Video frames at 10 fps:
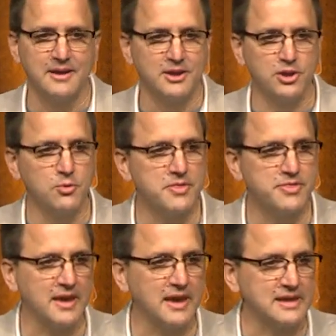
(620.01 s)
You would
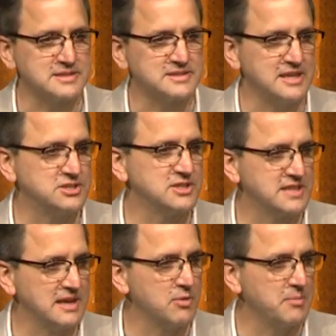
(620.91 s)
think as a teaching
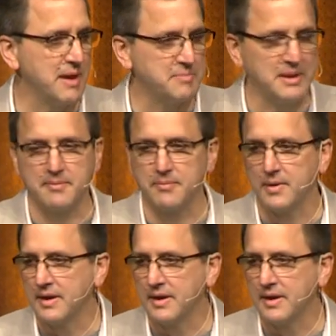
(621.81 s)
team we might be,